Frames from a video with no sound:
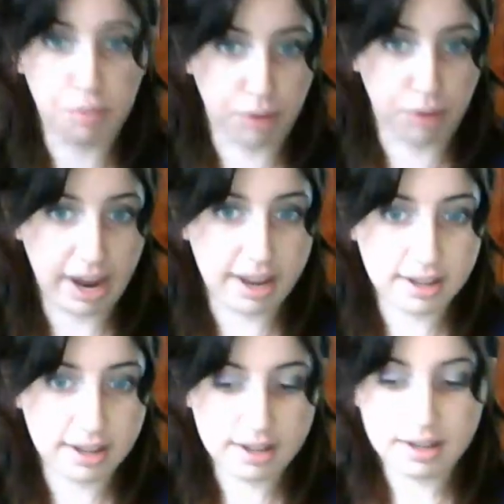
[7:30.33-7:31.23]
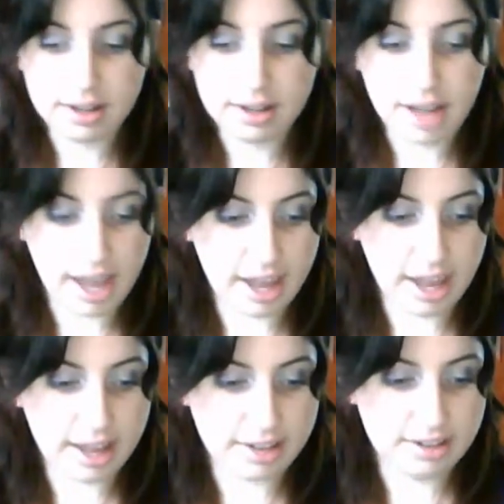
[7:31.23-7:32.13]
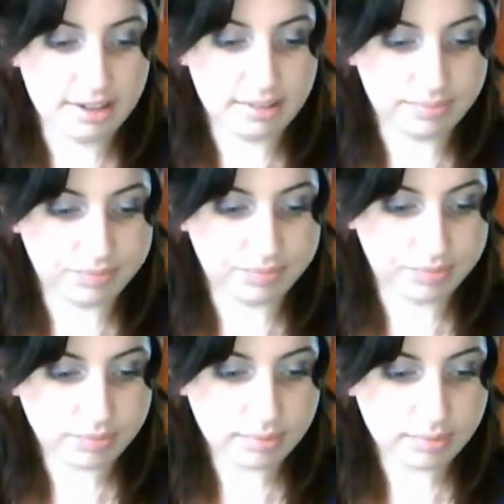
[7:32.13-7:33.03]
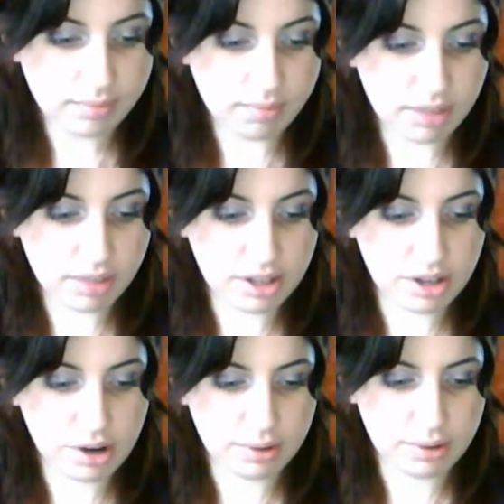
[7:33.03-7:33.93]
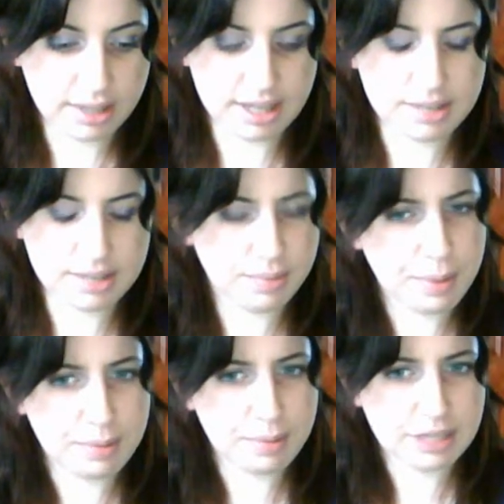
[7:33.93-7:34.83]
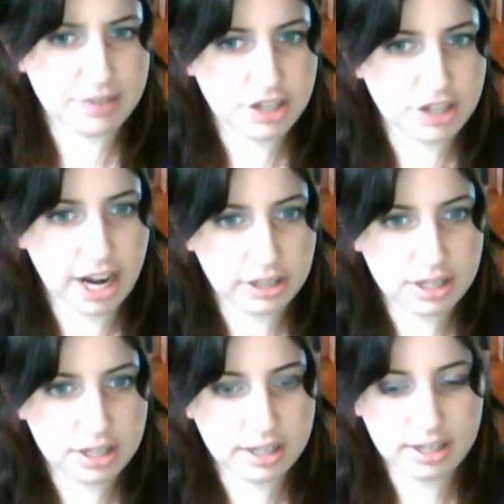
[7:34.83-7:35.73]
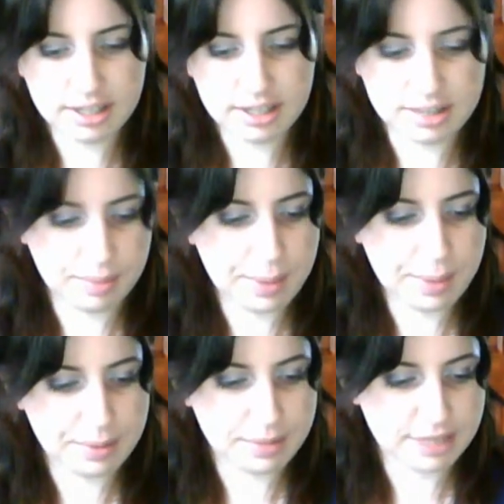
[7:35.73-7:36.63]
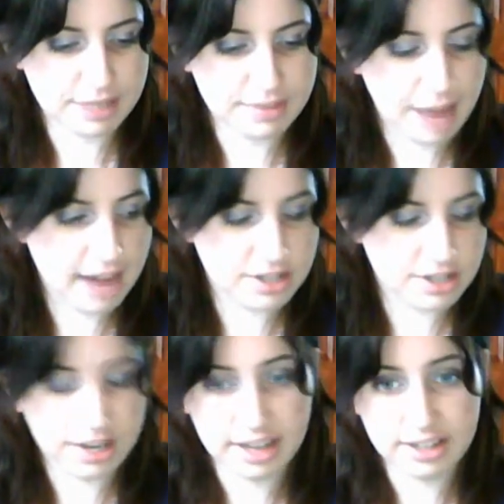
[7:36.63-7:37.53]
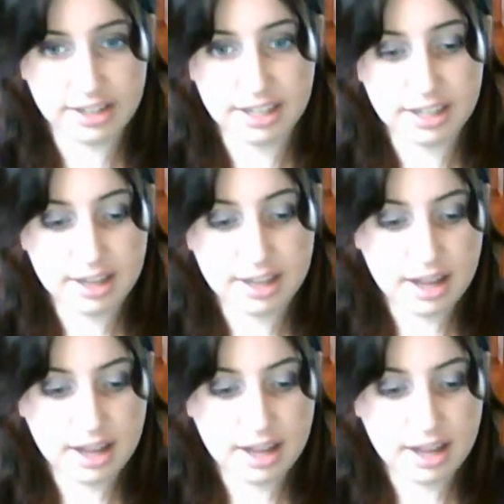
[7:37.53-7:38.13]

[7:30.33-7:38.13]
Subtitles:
break. And you know, he doesn't remember much of his childhood. He doesn't remember much of his past or anything.